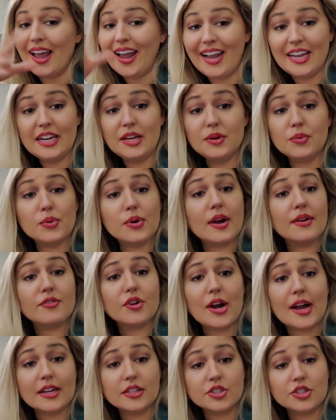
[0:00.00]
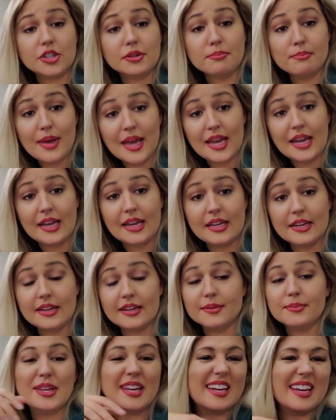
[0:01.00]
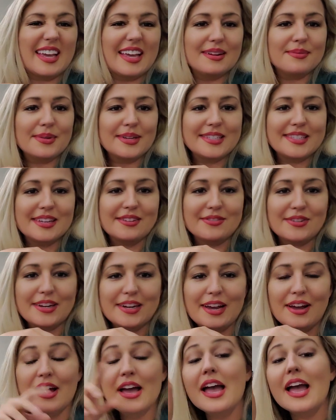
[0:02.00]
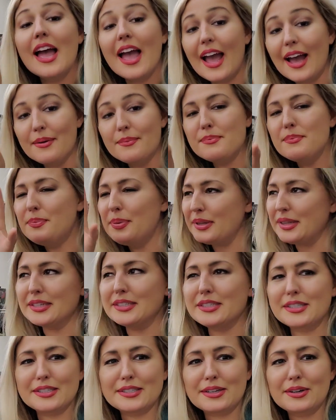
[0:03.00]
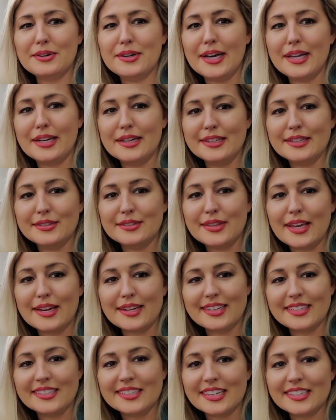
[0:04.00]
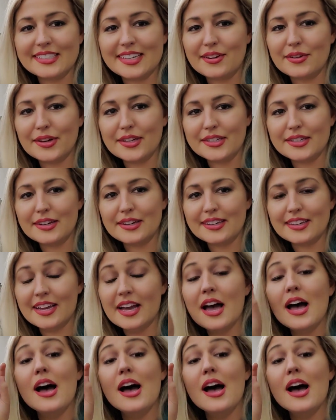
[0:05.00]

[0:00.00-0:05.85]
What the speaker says: 80 were ever actually made. I'm getting ahead of myself right now. But let's just go ahead and do that because that's how I talk.